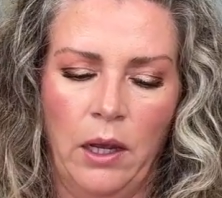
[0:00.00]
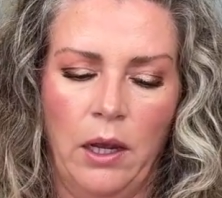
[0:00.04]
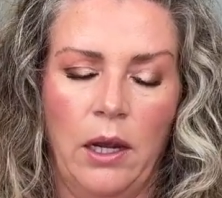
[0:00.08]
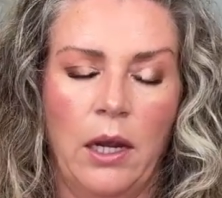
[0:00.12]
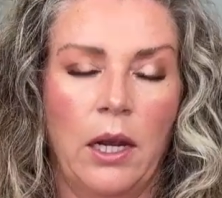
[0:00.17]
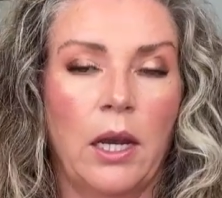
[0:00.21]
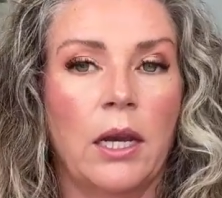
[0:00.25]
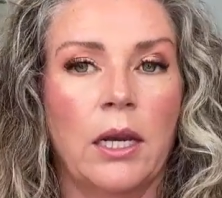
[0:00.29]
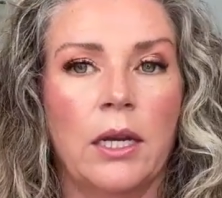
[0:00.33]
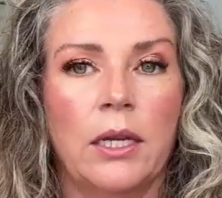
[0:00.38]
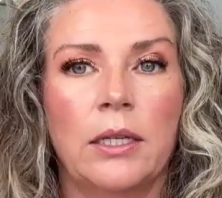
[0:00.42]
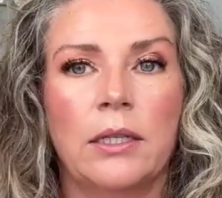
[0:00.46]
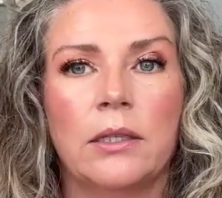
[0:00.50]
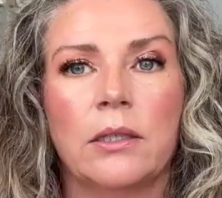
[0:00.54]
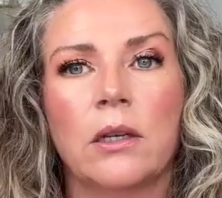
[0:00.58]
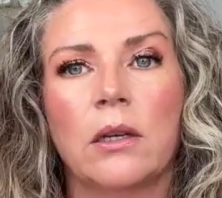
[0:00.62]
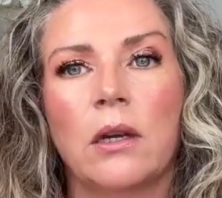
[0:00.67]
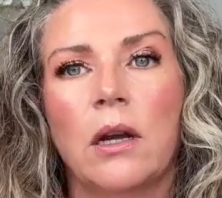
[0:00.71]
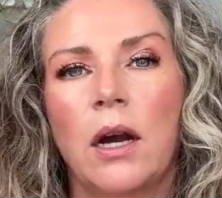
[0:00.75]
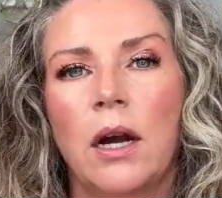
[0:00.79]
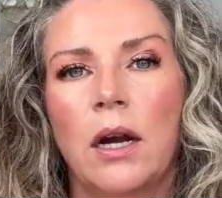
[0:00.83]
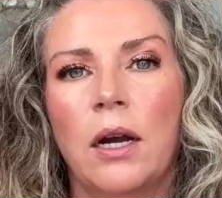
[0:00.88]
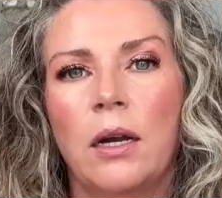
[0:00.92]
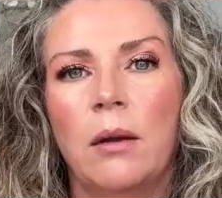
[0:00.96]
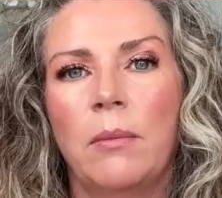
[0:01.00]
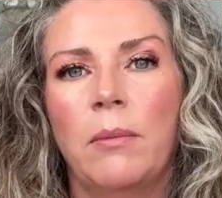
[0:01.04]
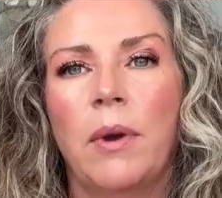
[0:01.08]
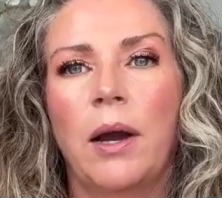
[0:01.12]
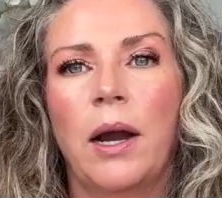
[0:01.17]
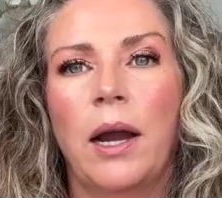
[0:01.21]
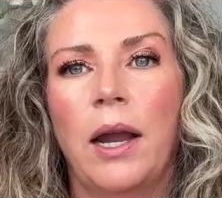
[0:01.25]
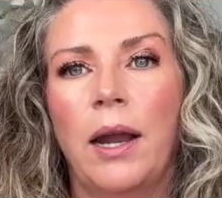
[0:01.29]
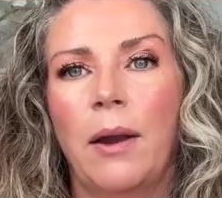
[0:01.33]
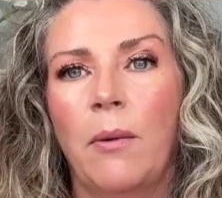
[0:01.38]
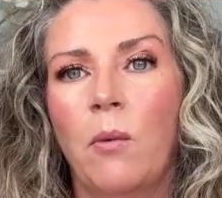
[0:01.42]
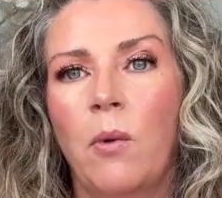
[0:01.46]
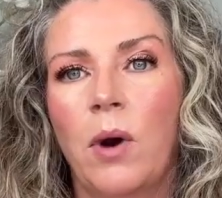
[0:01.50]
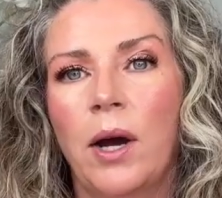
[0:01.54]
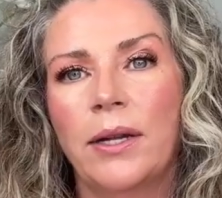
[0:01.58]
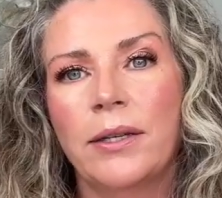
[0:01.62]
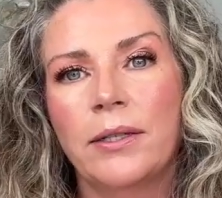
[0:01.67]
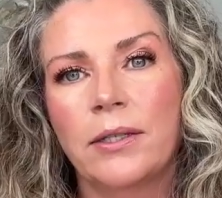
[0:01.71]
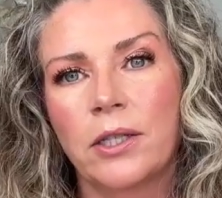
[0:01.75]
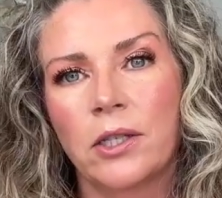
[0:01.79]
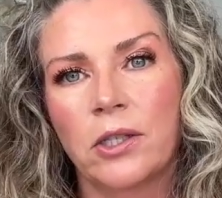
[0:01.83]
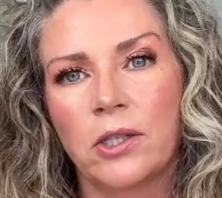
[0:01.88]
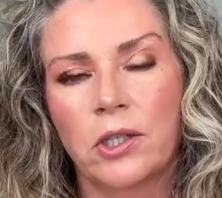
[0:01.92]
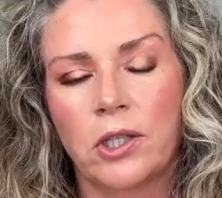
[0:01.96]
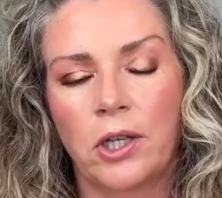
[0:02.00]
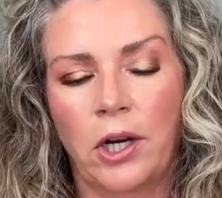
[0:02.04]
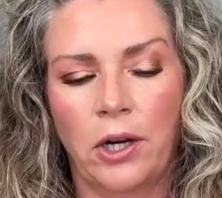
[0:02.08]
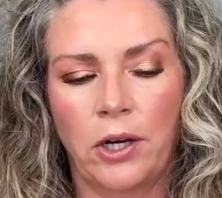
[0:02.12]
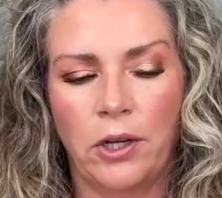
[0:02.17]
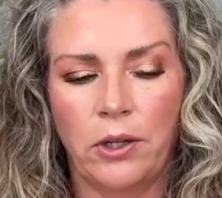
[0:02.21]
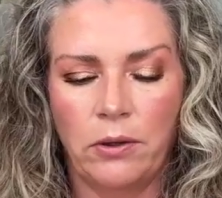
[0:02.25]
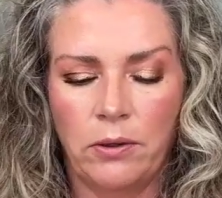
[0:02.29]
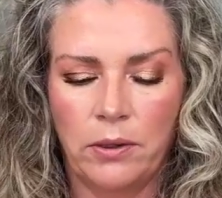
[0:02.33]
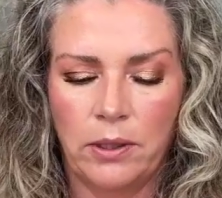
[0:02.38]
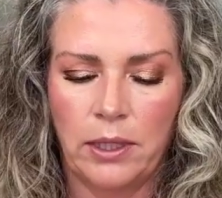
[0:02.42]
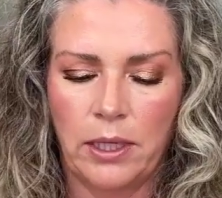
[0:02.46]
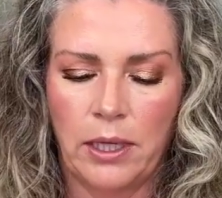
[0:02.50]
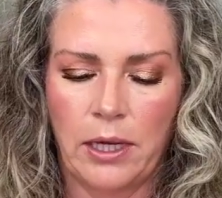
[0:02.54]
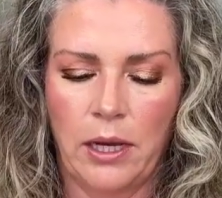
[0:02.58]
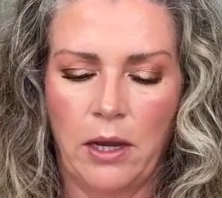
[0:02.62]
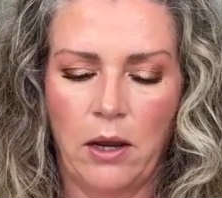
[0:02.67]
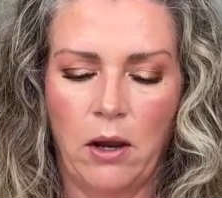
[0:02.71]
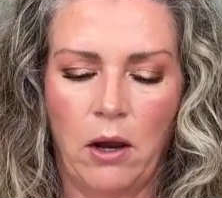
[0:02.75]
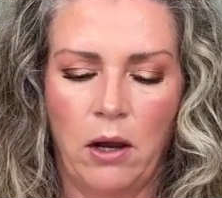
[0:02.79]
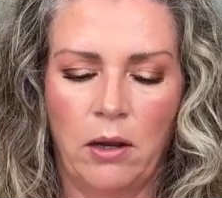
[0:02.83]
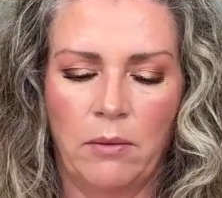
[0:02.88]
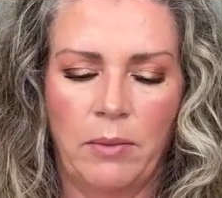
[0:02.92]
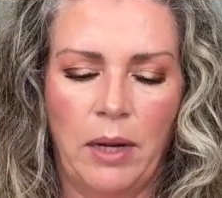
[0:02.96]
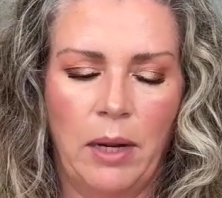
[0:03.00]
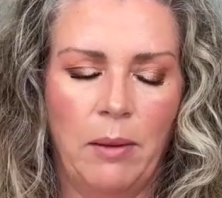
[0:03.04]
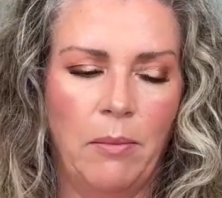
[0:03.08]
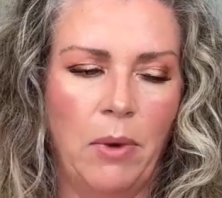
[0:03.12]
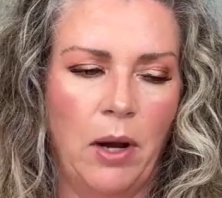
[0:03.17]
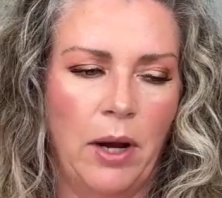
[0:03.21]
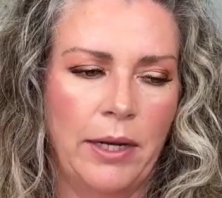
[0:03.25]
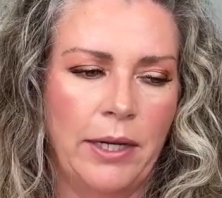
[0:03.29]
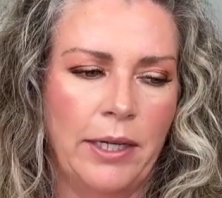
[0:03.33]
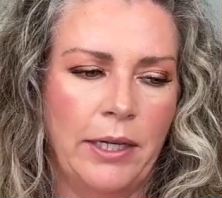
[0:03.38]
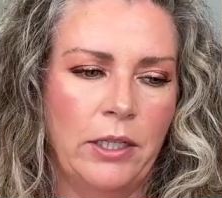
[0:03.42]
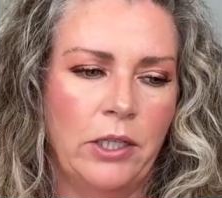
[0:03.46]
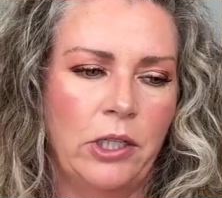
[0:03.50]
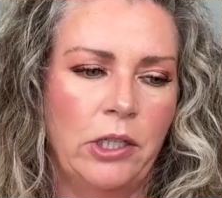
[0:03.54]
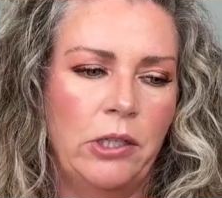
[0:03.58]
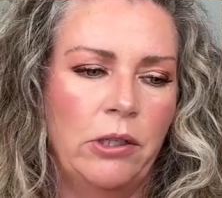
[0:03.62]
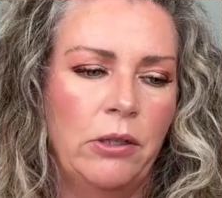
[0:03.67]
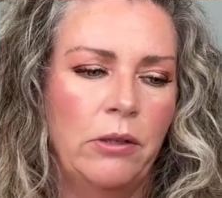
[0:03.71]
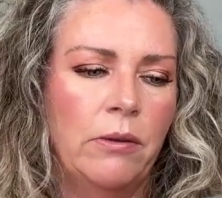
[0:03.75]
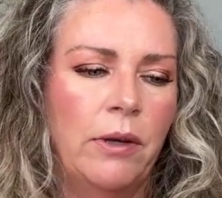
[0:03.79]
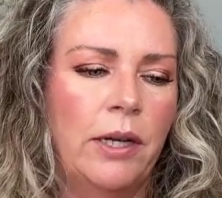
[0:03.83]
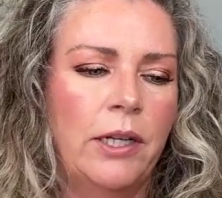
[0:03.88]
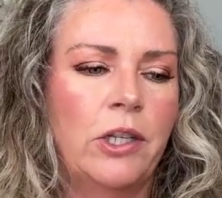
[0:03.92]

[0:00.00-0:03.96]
and um, I want to start using it on my body too.